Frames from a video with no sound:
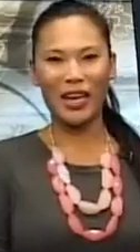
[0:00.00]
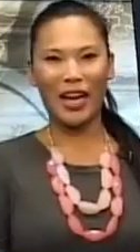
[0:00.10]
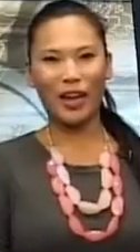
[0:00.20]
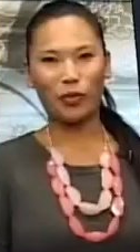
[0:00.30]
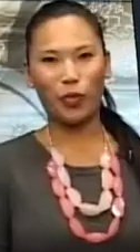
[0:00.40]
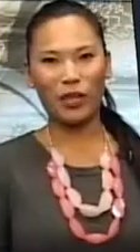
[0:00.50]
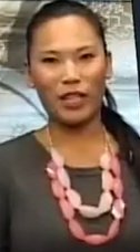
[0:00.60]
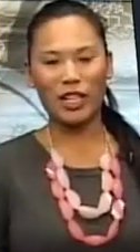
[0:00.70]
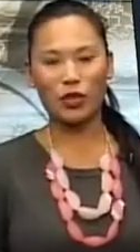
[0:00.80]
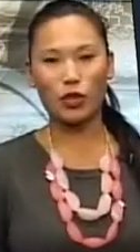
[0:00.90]
Hi everyone,
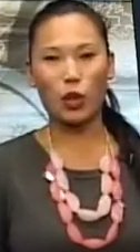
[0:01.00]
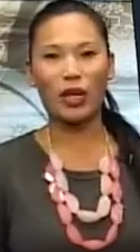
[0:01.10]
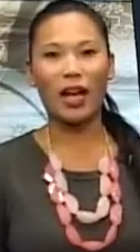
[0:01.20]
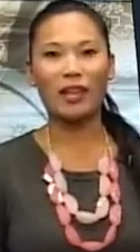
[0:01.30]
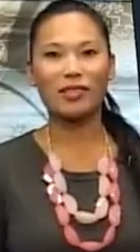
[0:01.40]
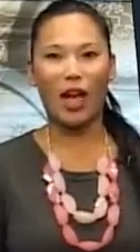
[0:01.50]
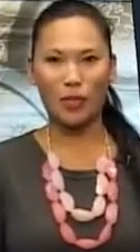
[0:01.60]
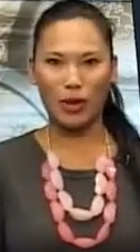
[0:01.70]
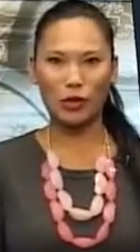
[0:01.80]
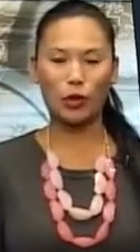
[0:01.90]
thanks for joining us.
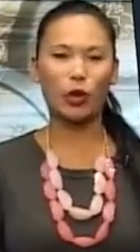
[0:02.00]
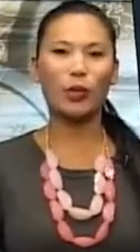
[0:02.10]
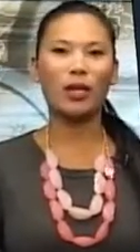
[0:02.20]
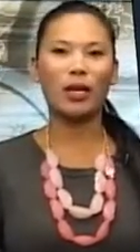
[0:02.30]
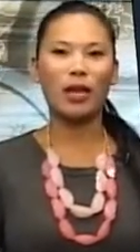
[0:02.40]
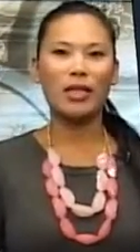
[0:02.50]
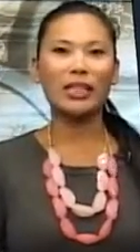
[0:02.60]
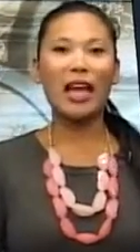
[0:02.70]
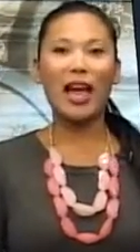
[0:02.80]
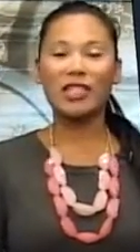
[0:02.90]
I'm Yentl Lieuw.
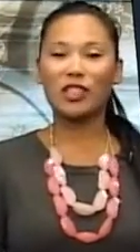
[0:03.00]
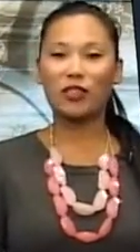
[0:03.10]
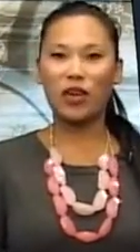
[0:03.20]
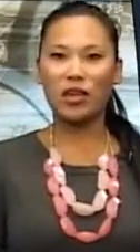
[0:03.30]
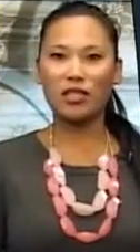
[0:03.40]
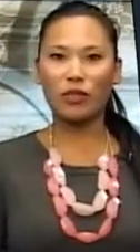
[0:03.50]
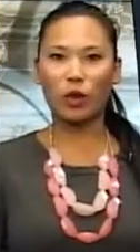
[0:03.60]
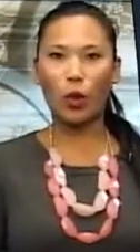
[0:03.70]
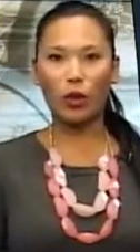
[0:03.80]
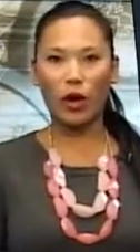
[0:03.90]
The last phase of
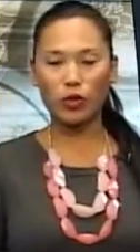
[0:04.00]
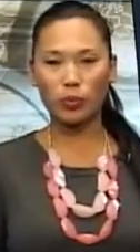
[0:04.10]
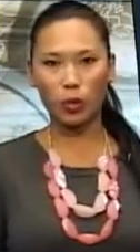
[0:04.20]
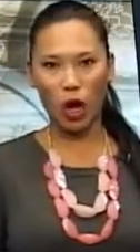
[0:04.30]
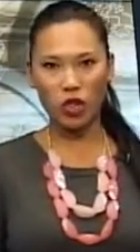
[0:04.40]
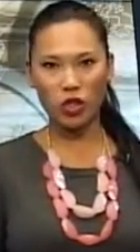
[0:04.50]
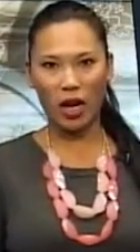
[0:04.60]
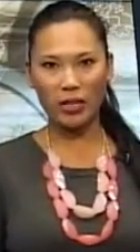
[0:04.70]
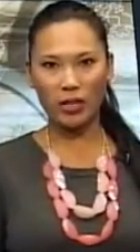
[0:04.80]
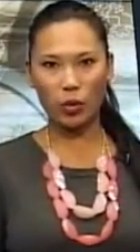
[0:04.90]
the courthouse
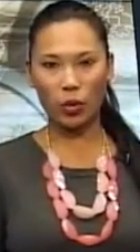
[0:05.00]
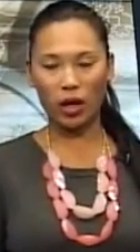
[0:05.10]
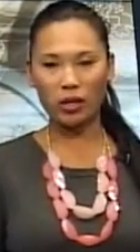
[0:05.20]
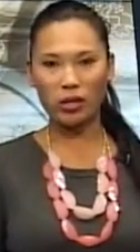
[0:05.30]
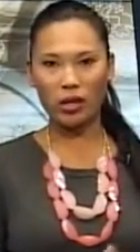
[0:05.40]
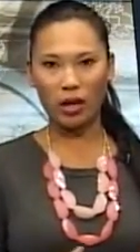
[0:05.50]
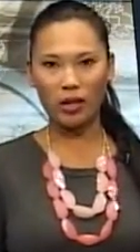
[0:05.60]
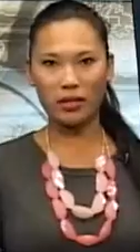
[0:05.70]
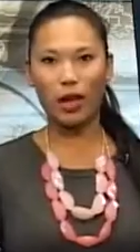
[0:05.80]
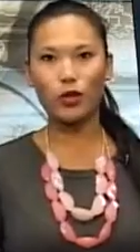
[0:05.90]
project in Oranjestad
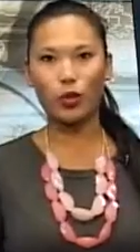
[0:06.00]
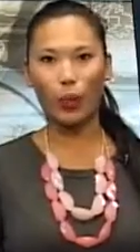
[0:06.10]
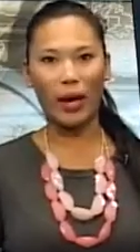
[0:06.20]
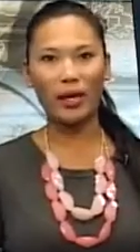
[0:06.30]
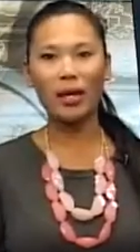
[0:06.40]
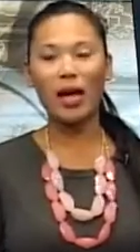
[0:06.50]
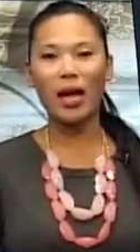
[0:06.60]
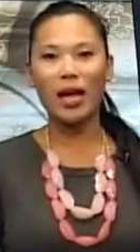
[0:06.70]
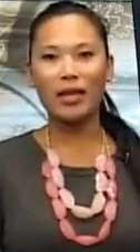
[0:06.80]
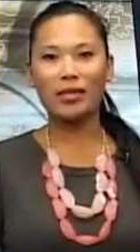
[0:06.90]
is underway.
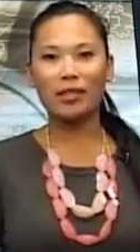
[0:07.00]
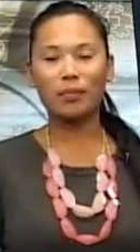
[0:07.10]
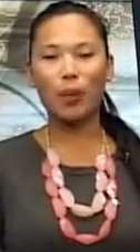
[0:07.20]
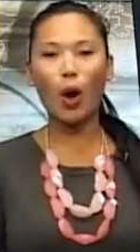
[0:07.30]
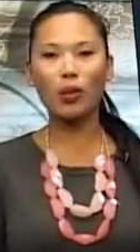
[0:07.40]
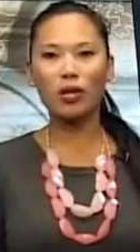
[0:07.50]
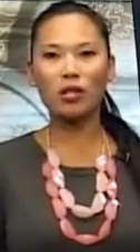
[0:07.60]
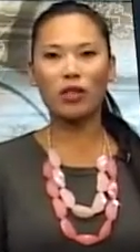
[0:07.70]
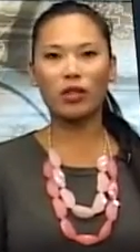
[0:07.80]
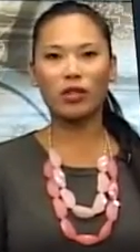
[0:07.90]
This
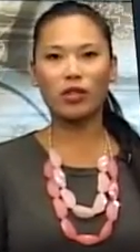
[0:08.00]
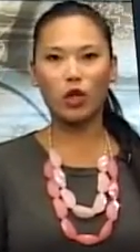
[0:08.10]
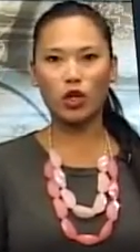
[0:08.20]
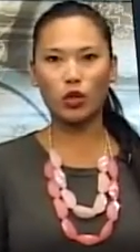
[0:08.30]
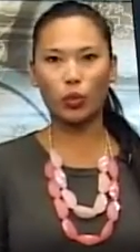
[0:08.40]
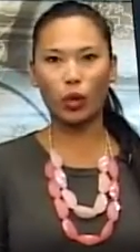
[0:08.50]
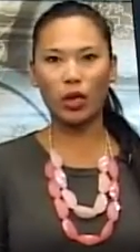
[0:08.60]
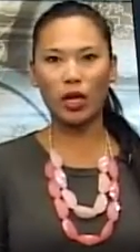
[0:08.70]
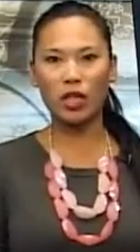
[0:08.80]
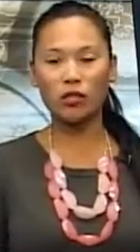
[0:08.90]
component of the construction
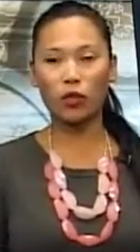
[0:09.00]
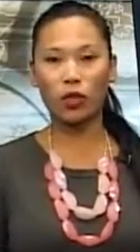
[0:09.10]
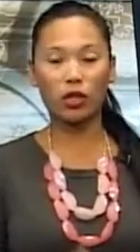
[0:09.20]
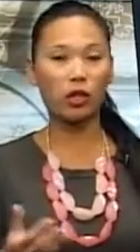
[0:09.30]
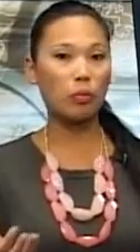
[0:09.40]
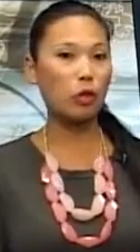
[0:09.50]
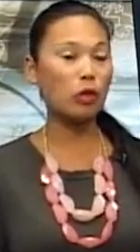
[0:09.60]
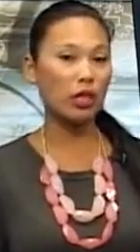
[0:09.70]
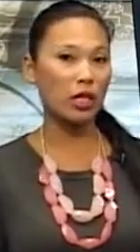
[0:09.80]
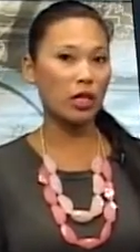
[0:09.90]
work is for the
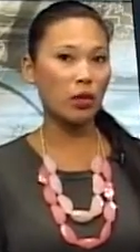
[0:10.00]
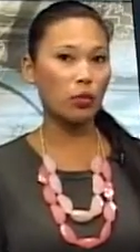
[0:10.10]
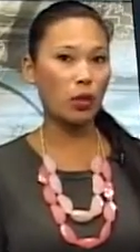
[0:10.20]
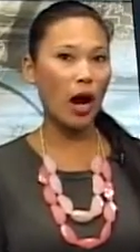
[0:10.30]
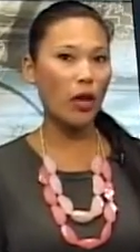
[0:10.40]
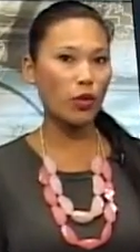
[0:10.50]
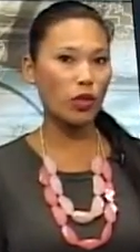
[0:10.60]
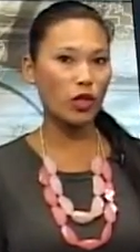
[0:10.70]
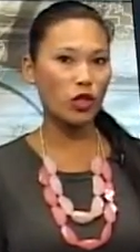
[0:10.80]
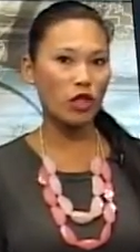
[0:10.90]
community rather than